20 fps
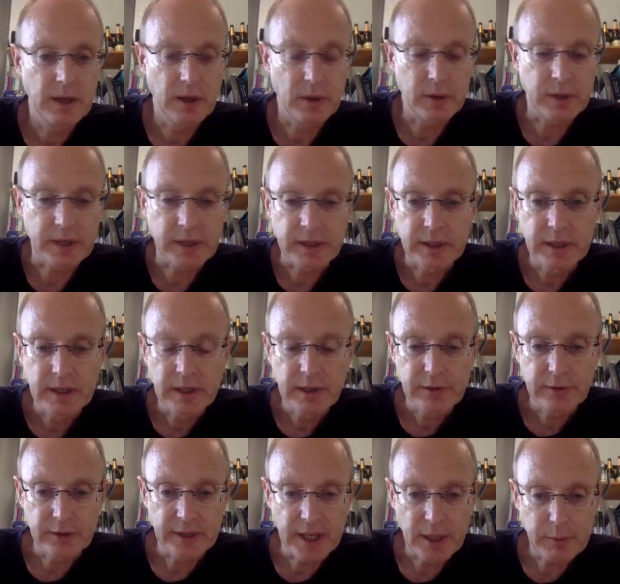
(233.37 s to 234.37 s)
Okay,
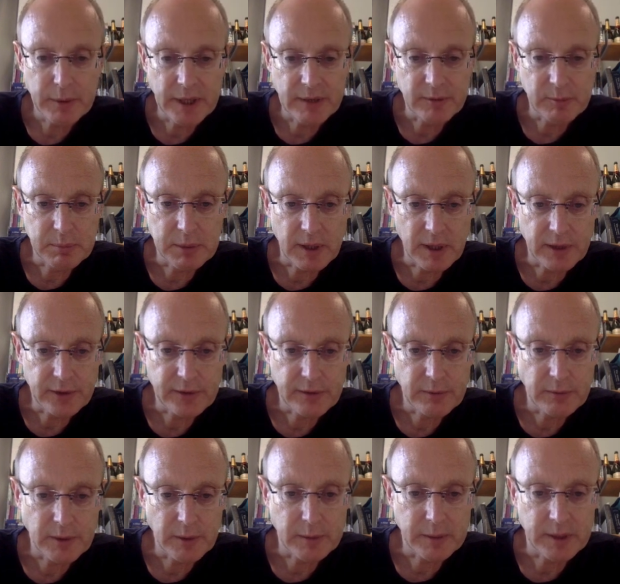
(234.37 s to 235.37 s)
so now we have a plot
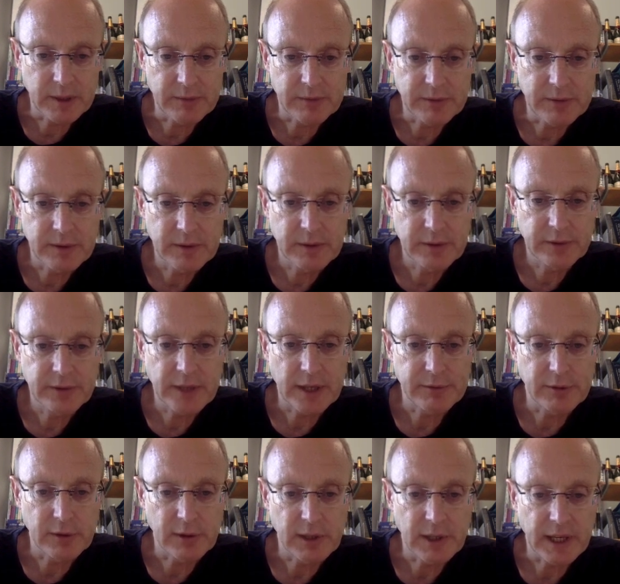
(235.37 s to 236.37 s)
where we have
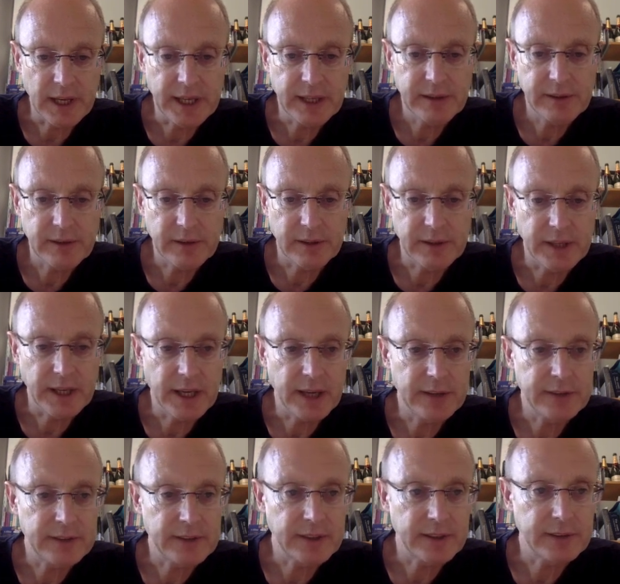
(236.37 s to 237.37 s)
scaffold length on the
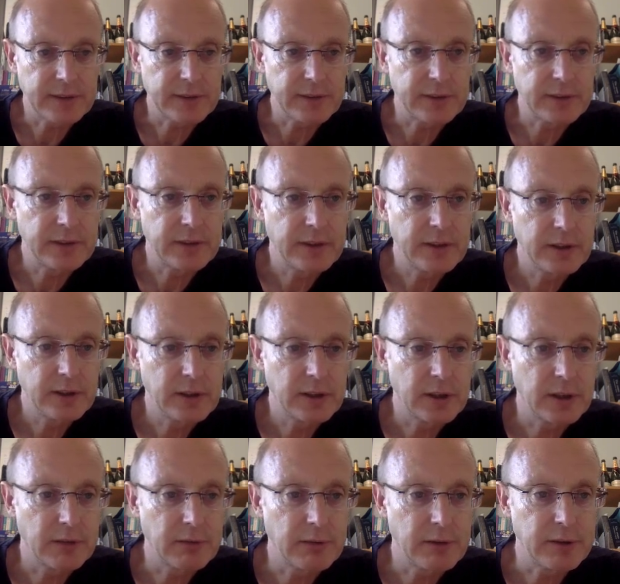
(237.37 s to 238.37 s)
x-axis,
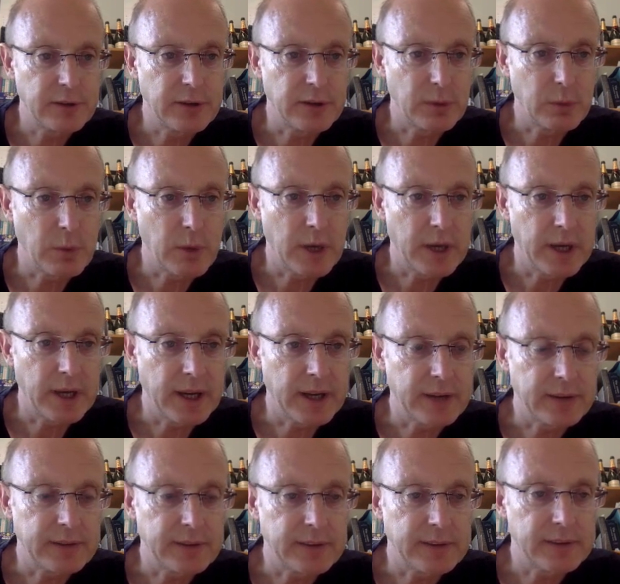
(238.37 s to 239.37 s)
coverage on the
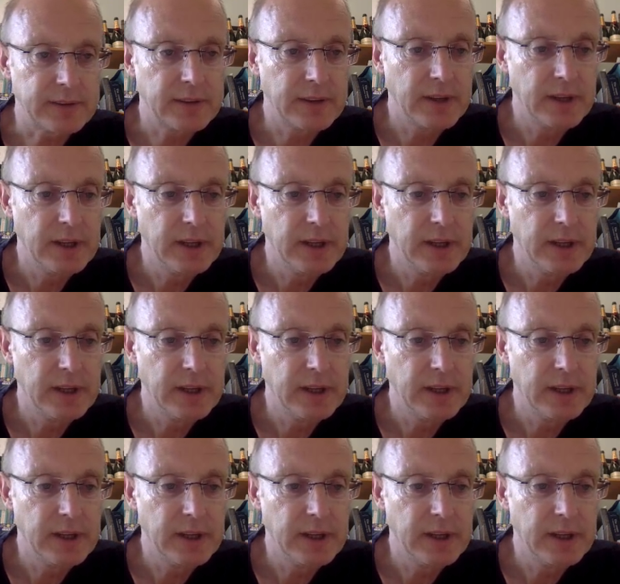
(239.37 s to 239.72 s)
y-axis.